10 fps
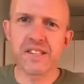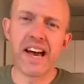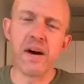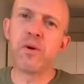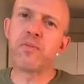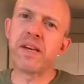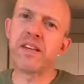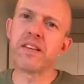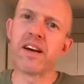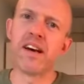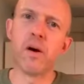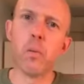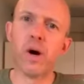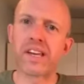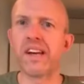Yeah, we've been
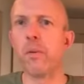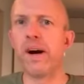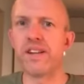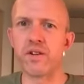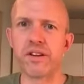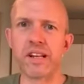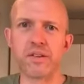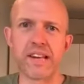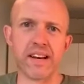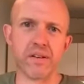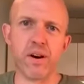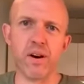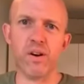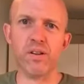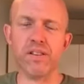working away during lockdown
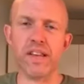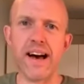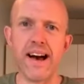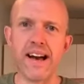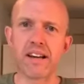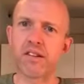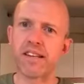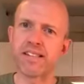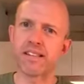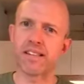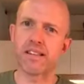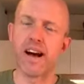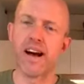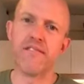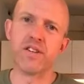on creating
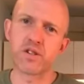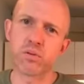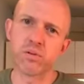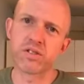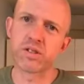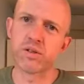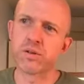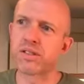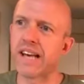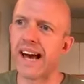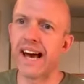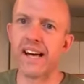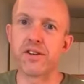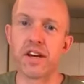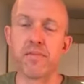virtual tours,
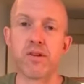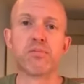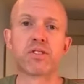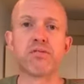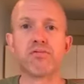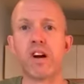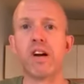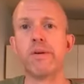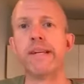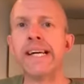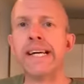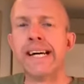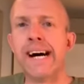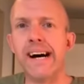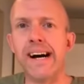and Brompton Road
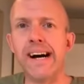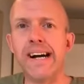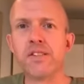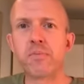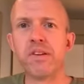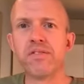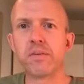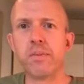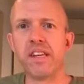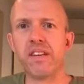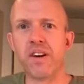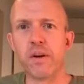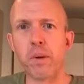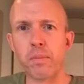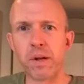has proved to be a
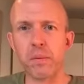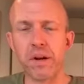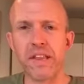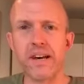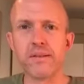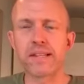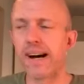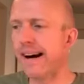very popular one of those.